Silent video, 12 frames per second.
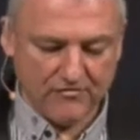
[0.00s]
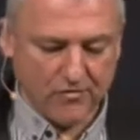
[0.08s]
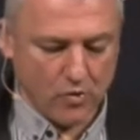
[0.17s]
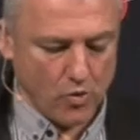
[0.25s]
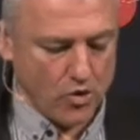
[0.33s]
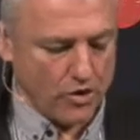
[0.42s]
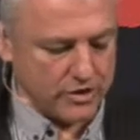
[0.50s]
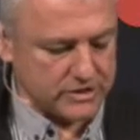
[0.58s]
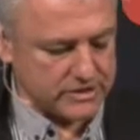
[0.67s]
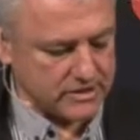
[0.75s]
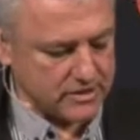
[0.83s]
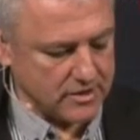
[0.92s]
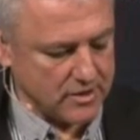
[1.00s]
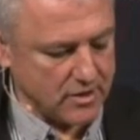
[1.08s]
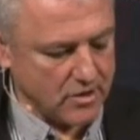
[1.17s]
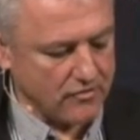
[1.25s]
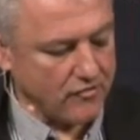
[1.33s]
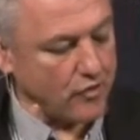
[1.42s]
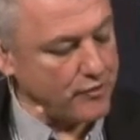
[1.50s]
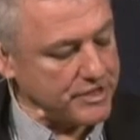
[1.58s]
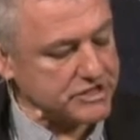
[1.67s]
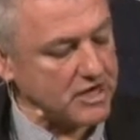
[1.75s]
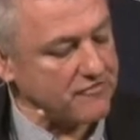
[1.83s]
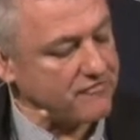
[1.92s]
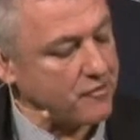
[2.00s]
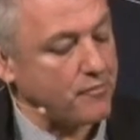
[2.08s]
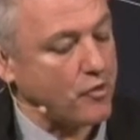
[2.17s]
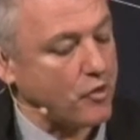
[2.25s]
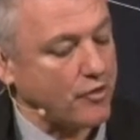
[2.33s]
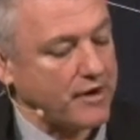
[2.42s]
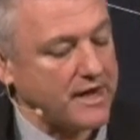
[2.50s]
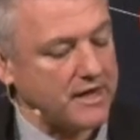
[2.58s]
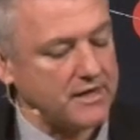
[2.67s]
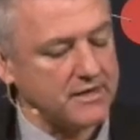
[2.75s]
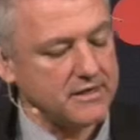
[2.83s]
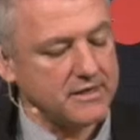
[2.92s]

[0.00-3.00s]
for worse, for richer, for poorer,